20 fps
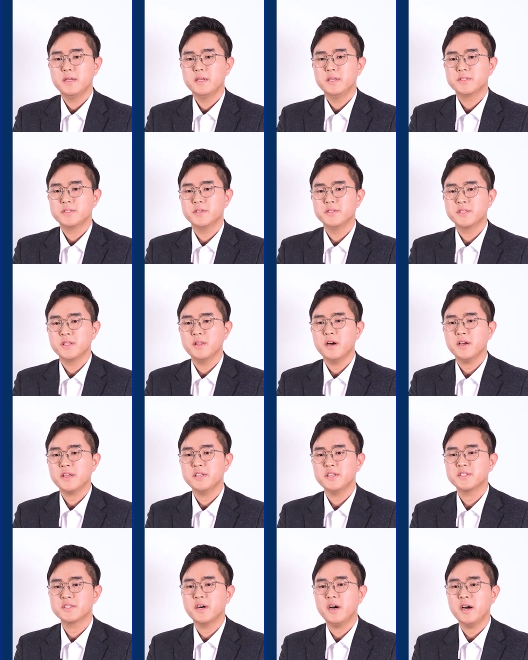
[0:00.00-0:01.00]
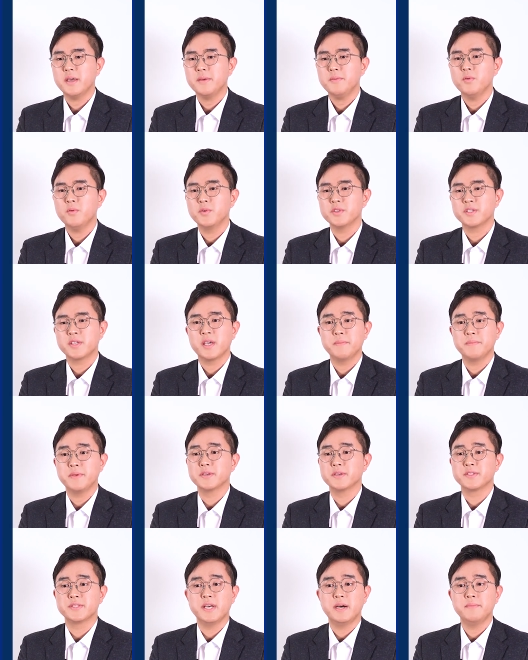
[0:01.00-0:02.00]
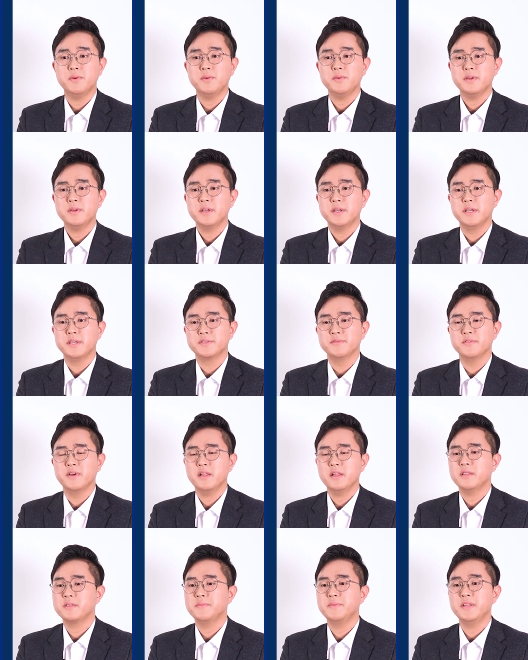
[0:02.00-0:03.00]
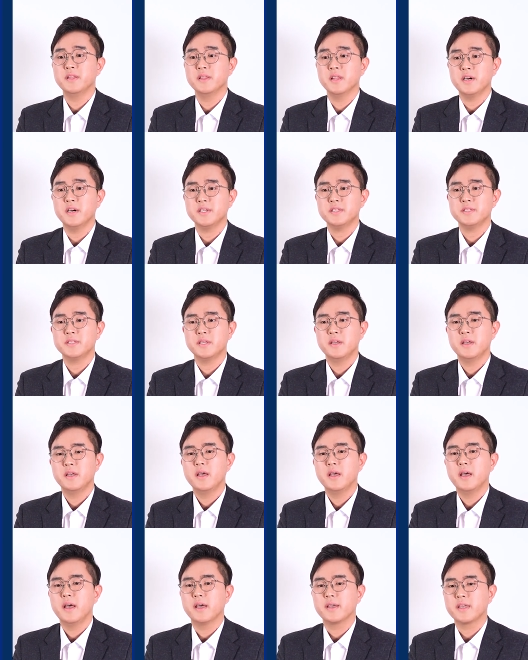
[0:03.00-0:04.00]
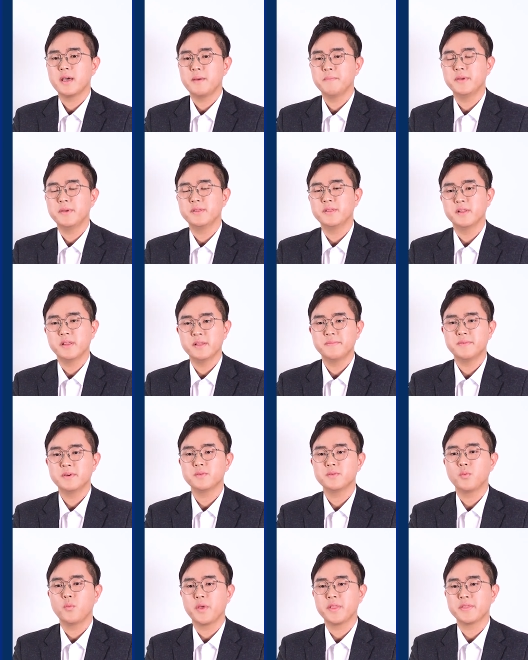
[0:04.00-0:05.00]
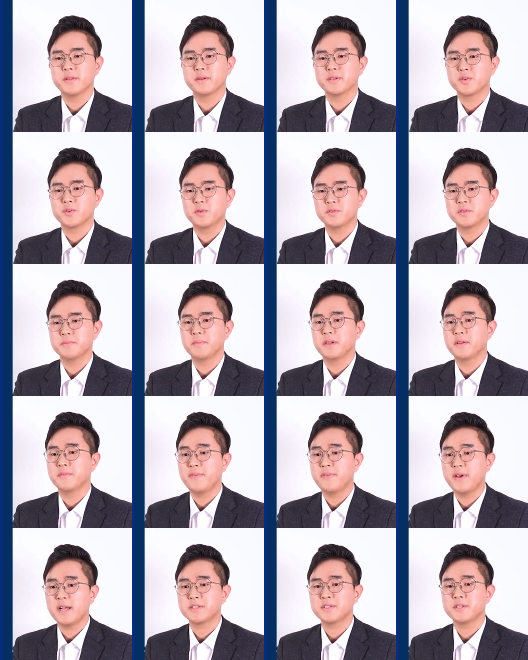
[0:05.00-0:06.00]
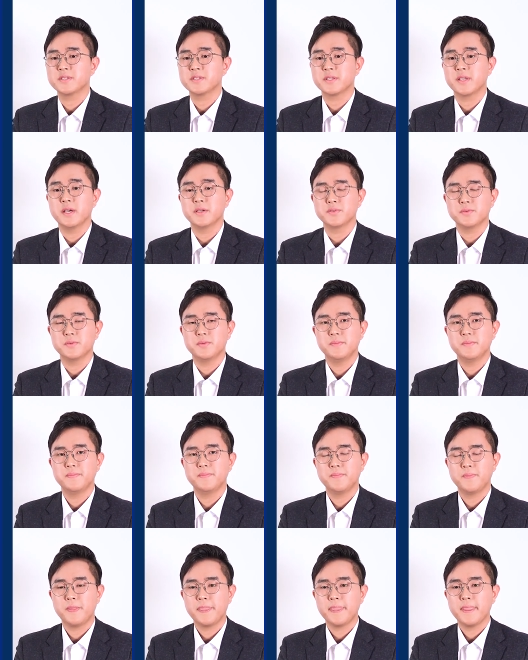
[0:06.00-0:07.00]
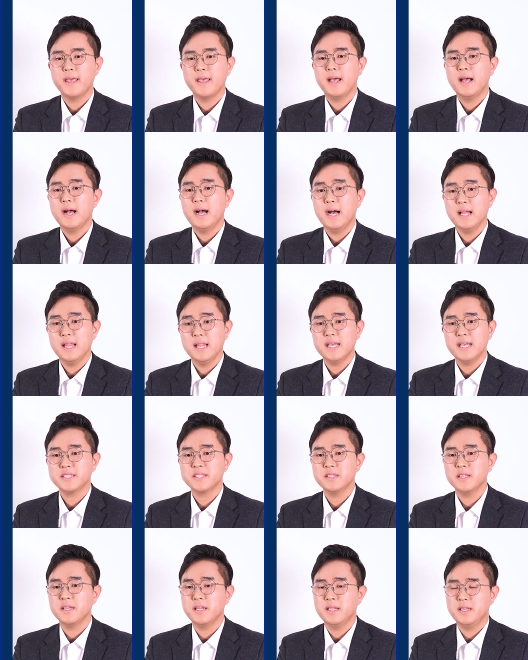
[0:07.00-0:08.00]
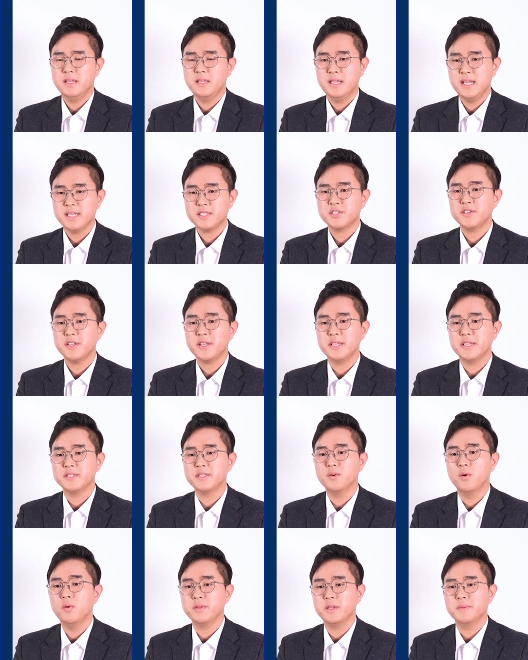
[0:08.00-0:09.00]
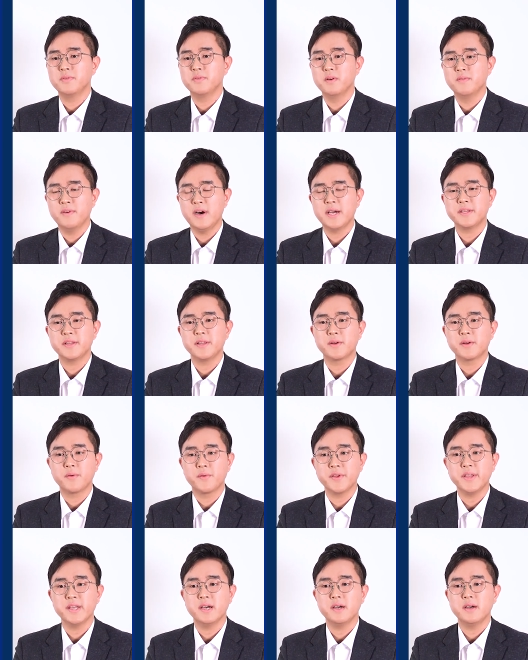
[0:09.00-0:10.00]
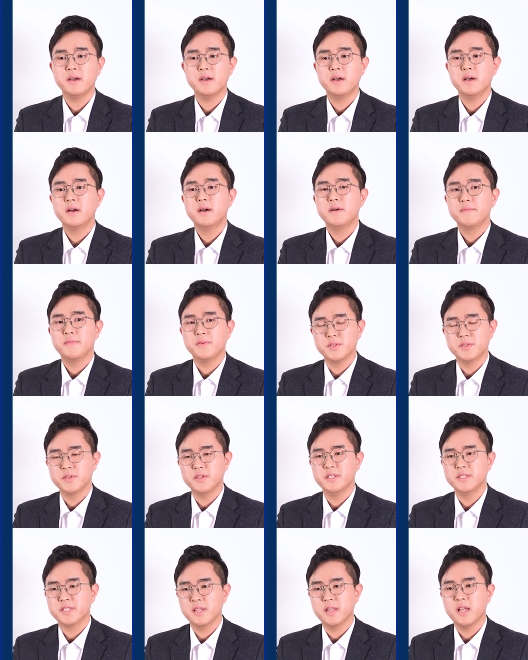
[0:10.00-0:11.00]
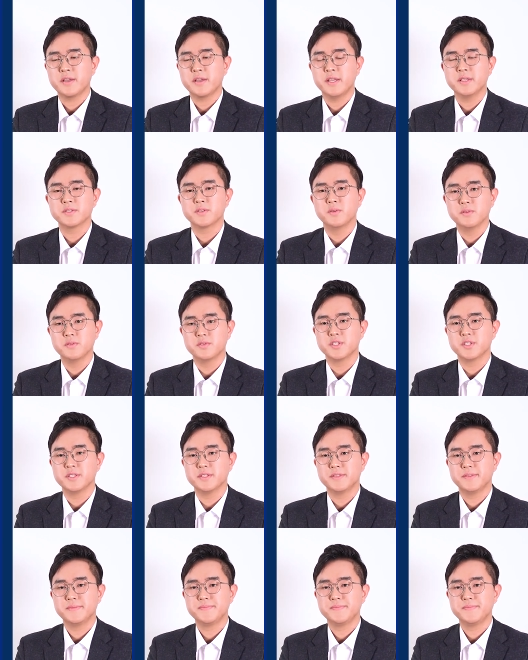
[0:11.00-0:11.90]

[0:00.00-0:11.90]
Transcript: The interlocking type, which can be assembled, is relatively light and can be delivered within a short manufacturing schedule. LS Electric is the only provider in Korea for the interlocking solution.